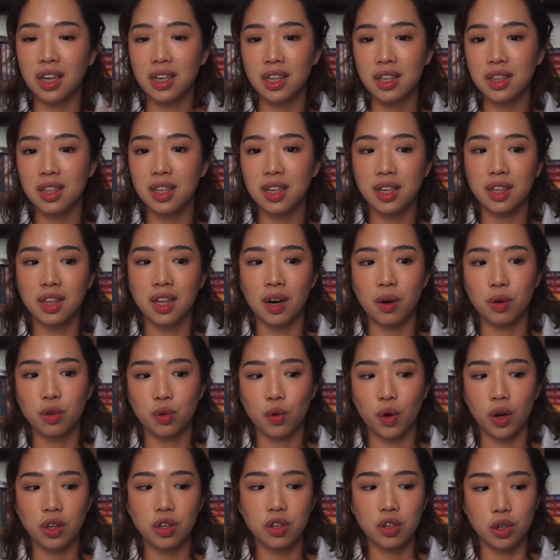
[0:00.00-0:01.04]
didn't think that I was
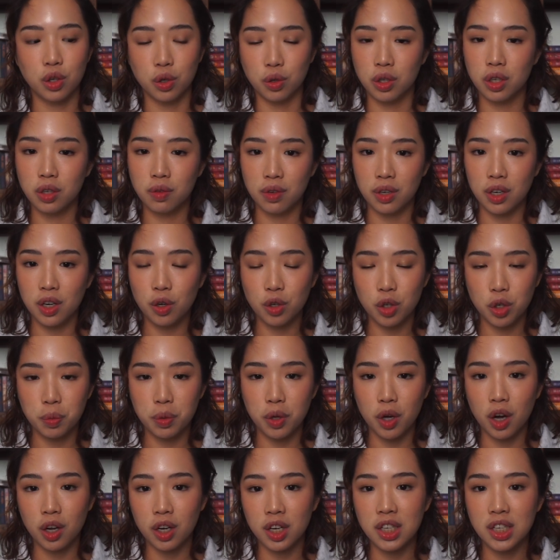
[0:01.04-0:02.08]
going to do this video, to
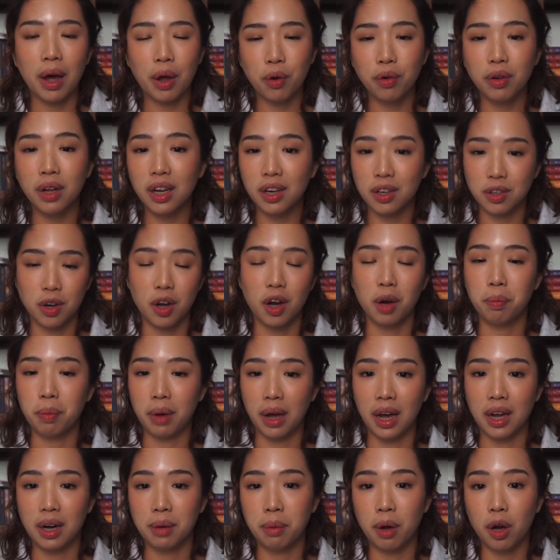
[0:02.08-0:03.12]
be honest. I don't like to talk
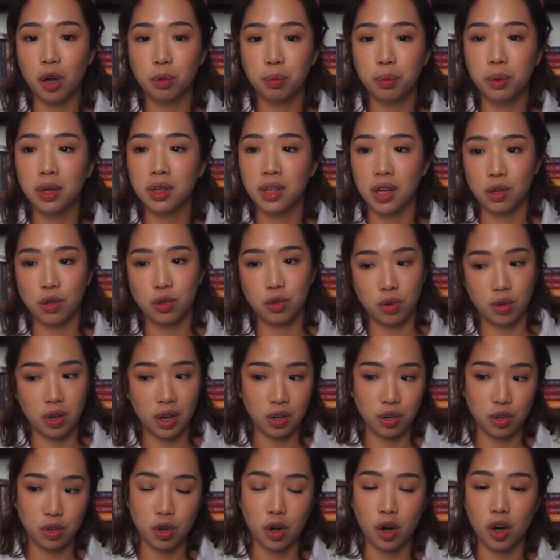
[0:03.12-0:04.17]
bad about books. I also don't like
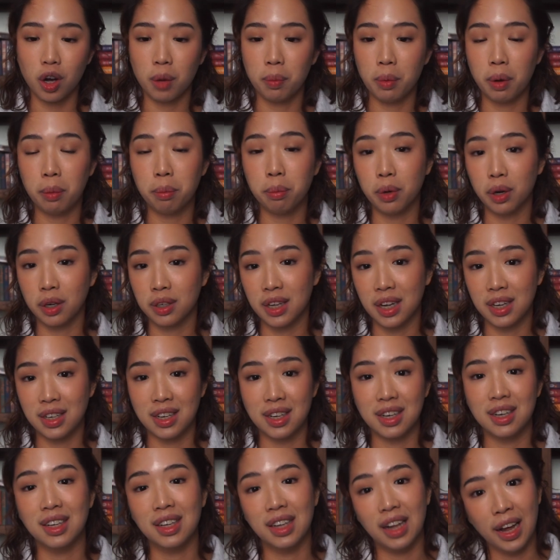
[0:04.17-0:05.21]
to talk about books I
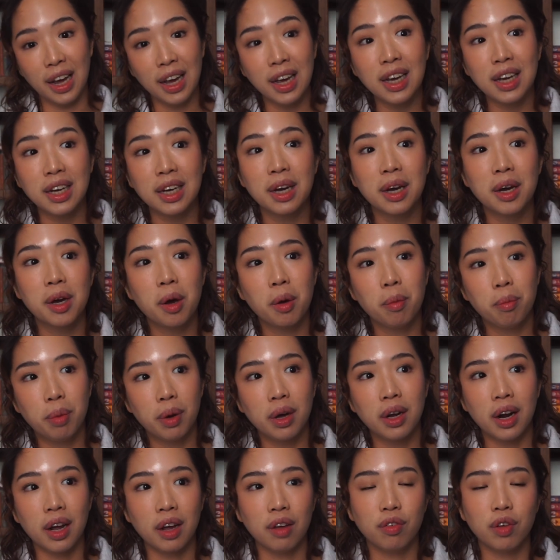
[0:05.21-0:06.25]
didn't like,
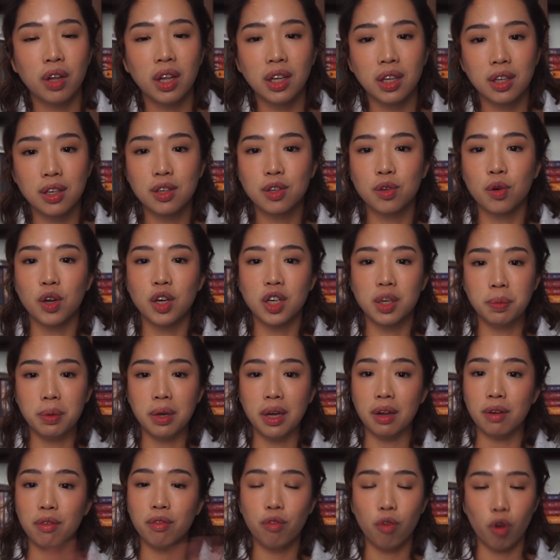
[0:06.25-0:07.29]
but I feel like this is going to
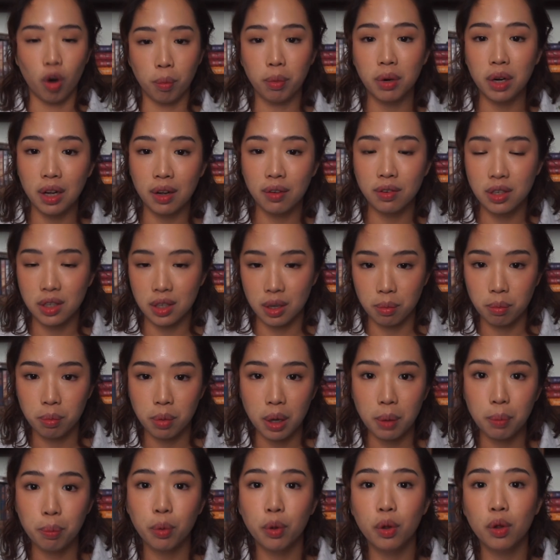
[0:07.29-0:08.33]
be informative to some
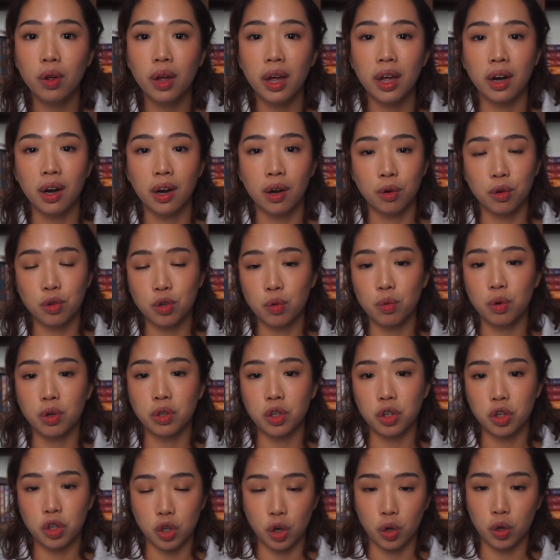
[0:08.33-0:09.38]
people, and I also want
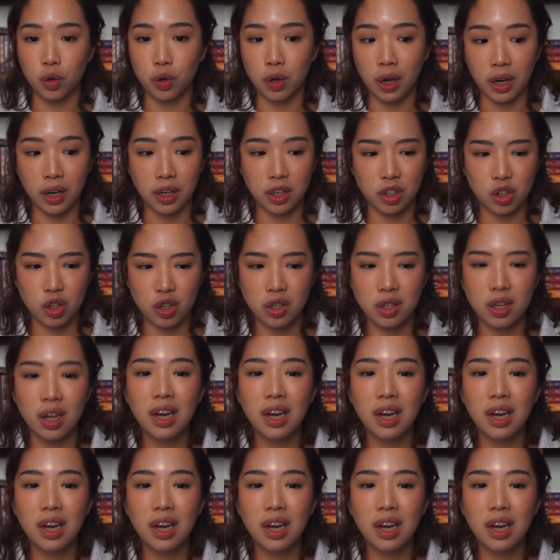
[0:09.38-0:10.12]
to show you guys just